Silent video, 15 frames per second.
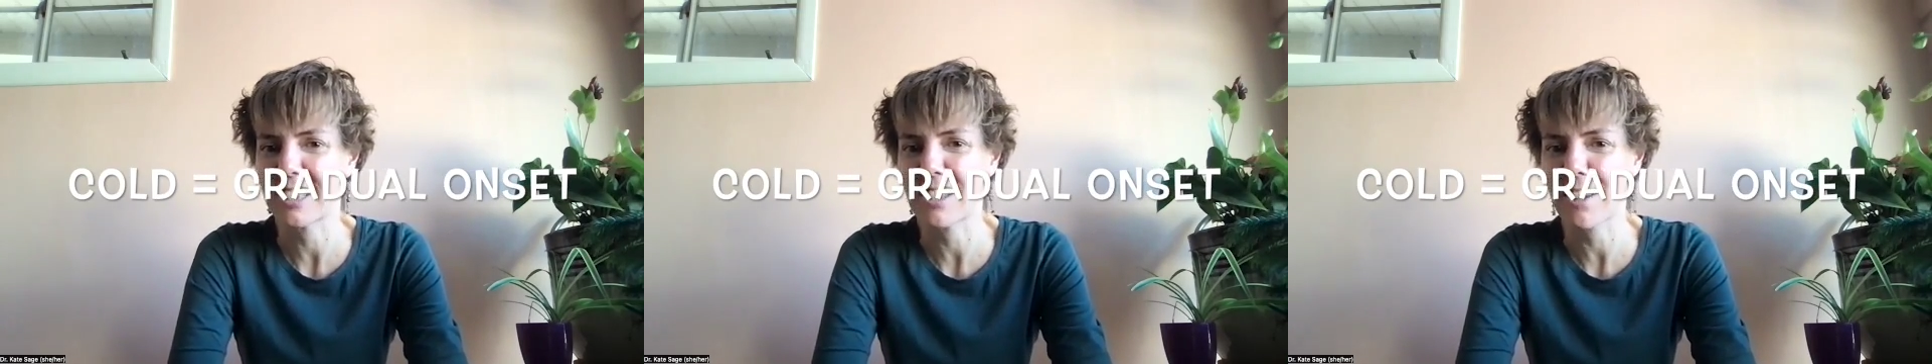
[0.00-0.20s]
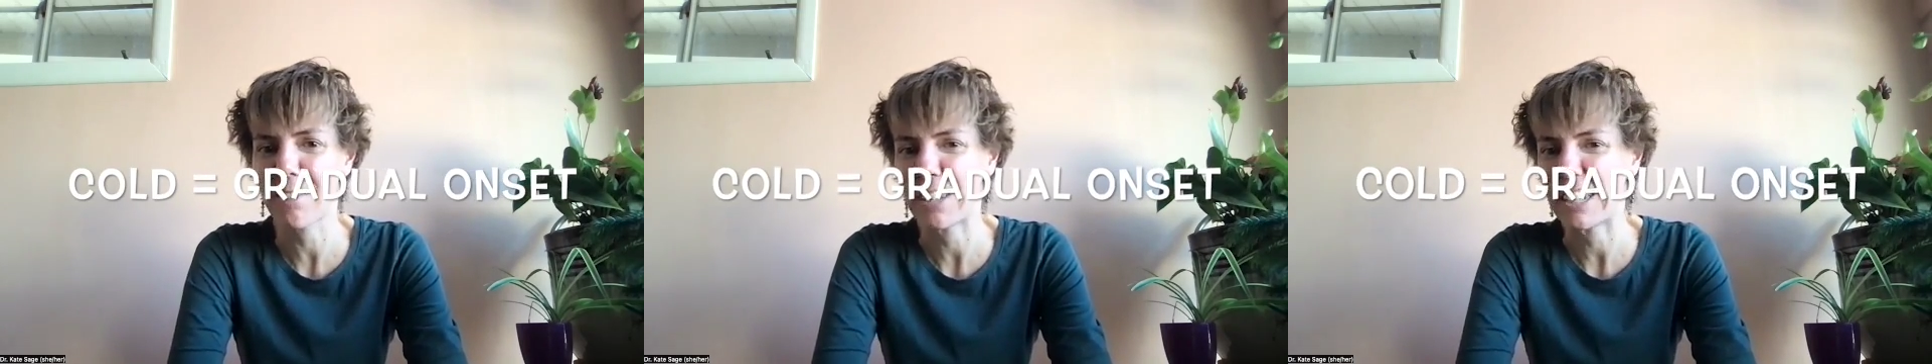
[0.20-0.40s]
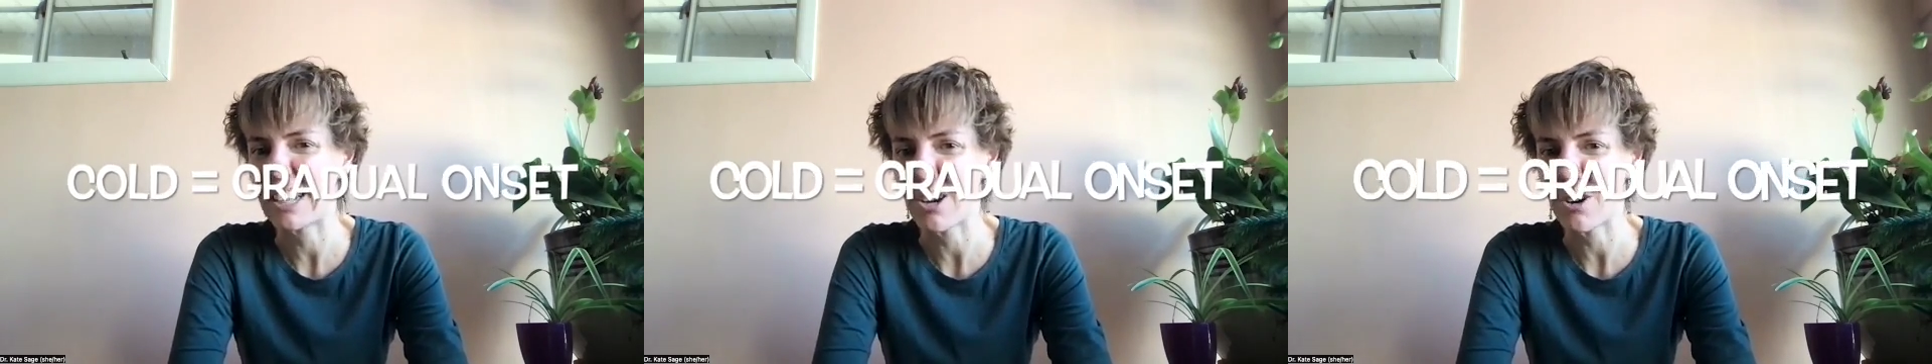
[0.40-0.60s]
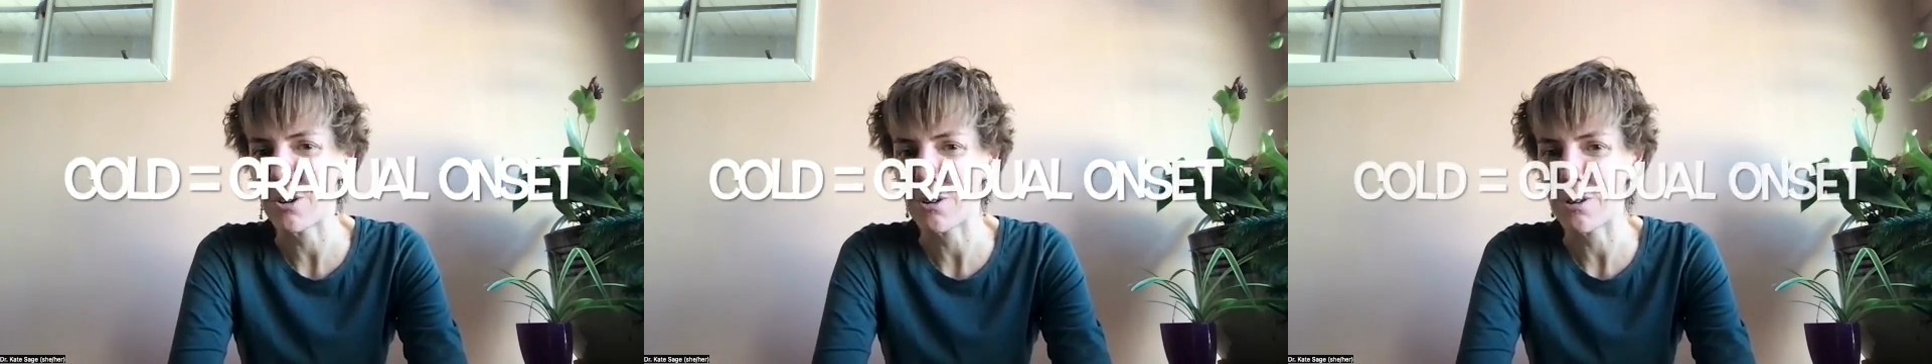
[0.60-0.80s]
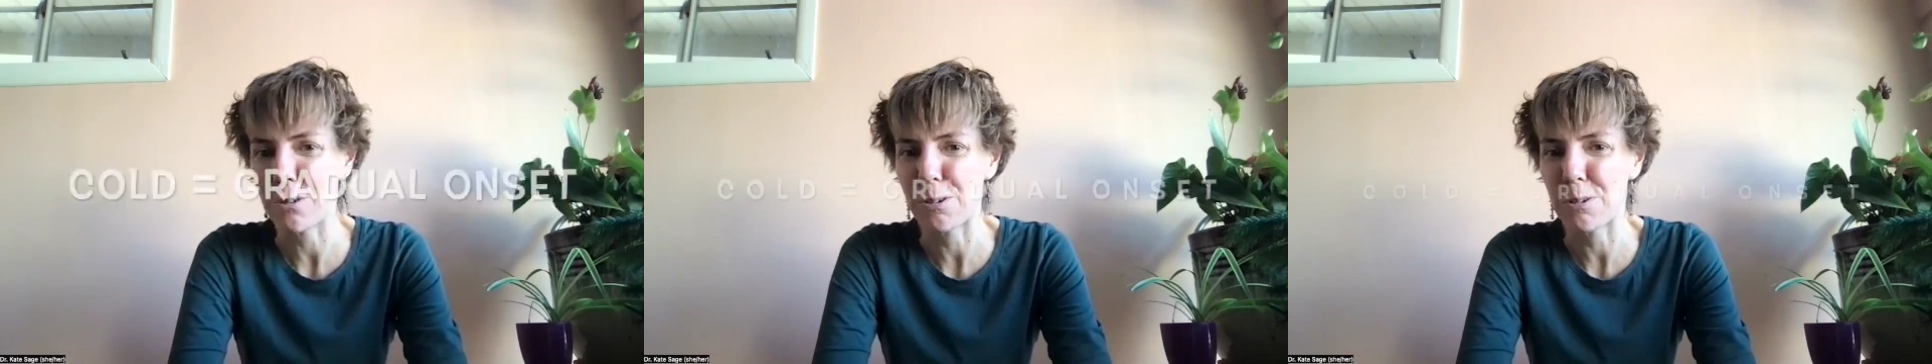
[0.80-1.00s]
stuffy
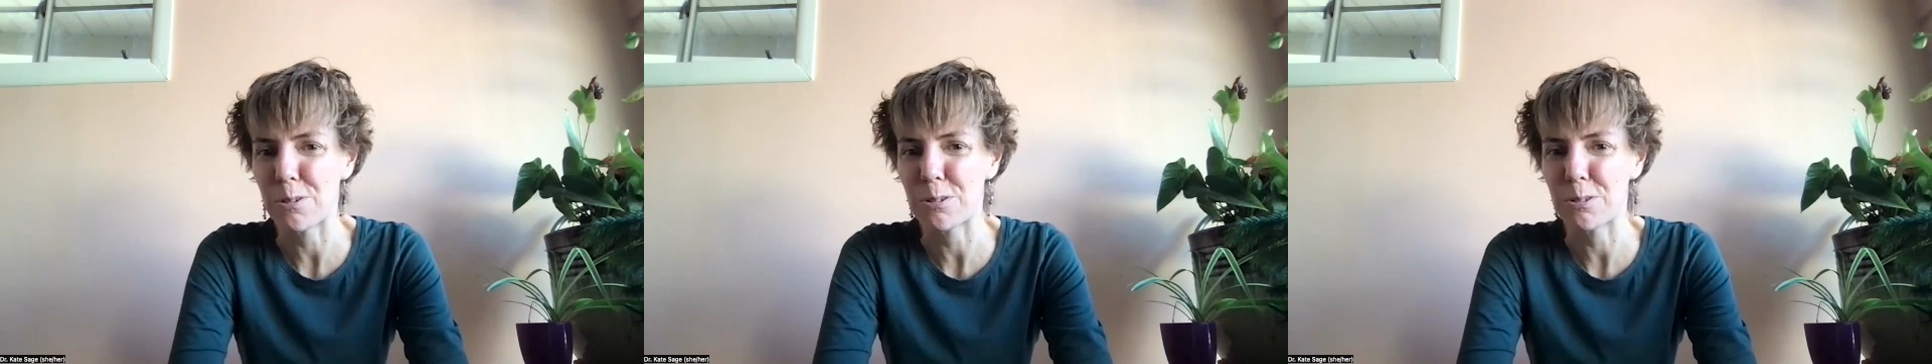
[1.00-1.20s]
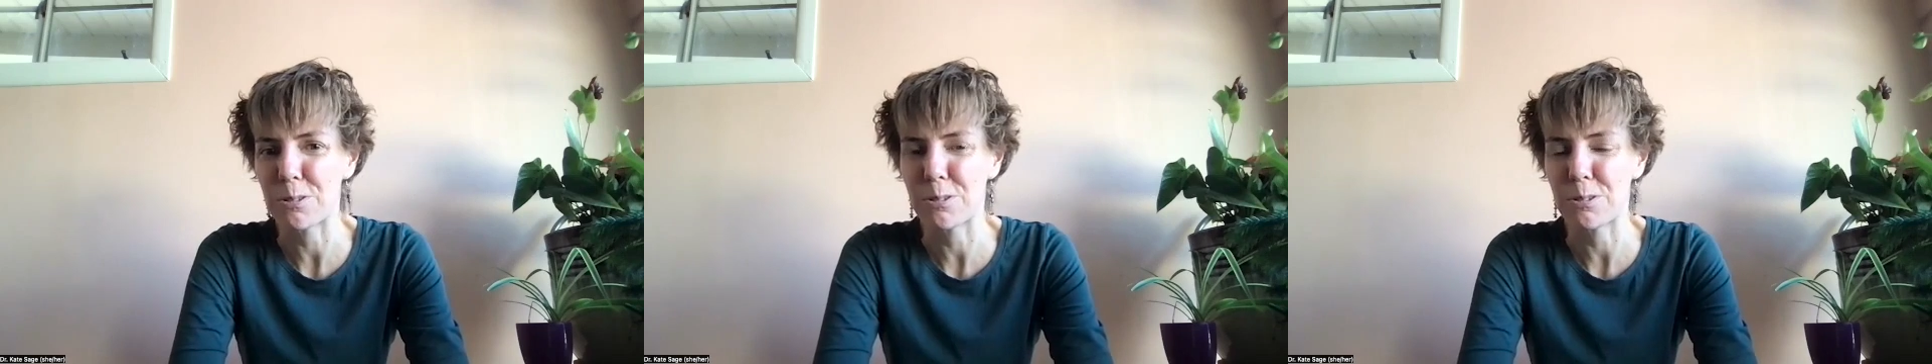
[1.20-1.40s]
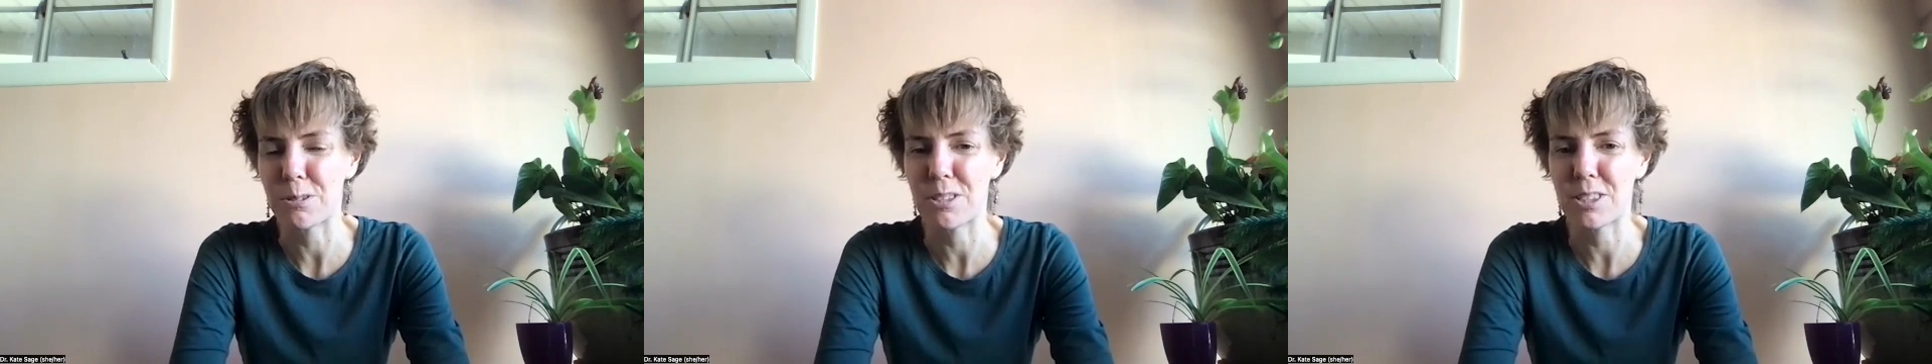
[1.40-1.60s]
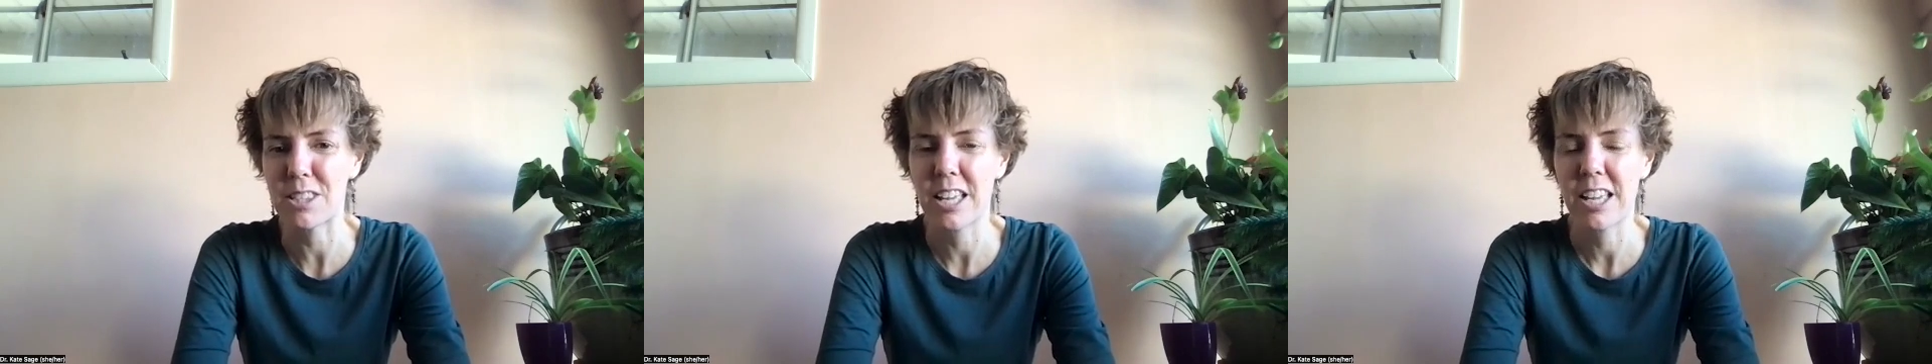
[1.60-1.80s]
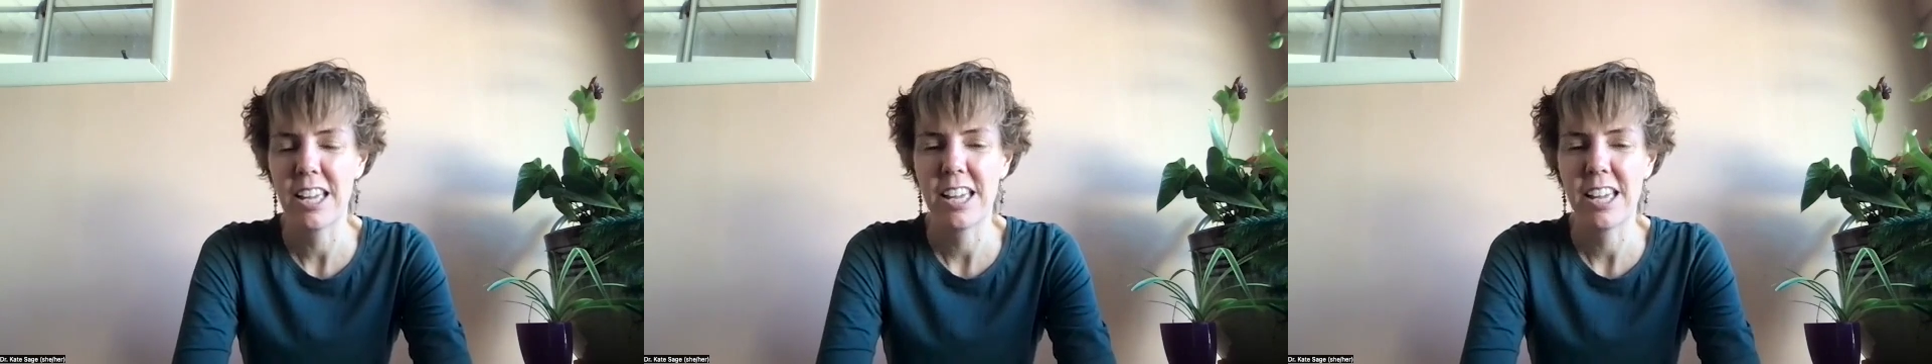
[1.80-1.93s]
nose